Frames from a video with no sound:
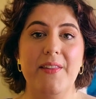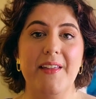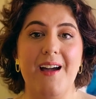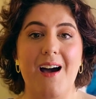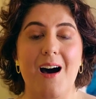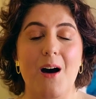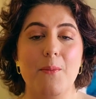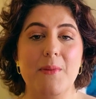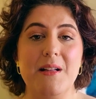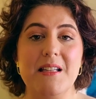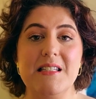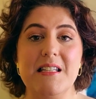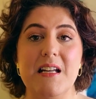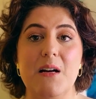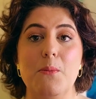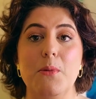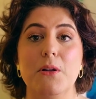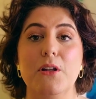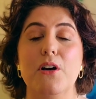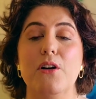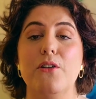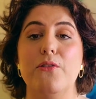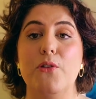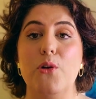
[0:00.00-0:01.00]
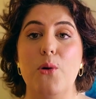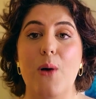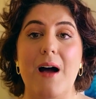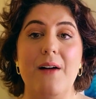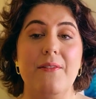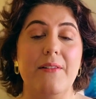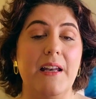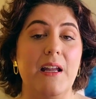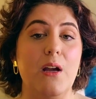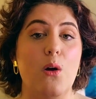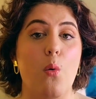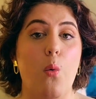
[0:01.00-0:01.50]
the comments down below if you
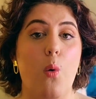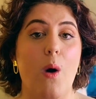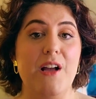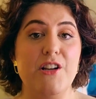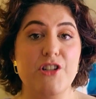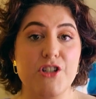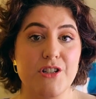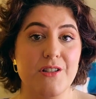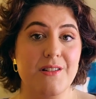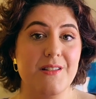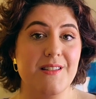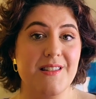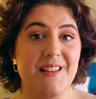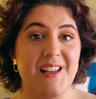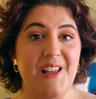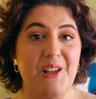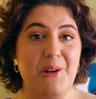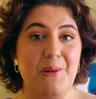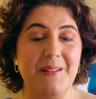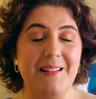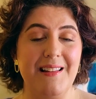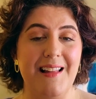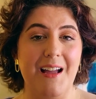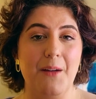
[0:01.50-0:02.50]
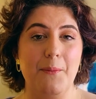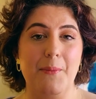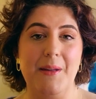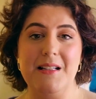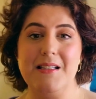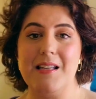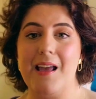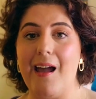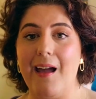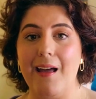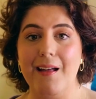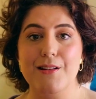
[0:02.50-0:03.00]
have any questions that you would like me
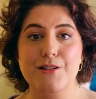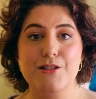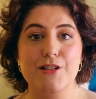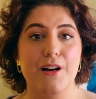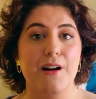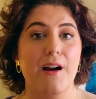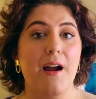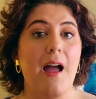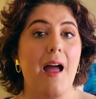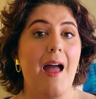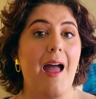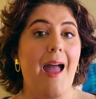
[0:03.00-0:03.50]
to answer.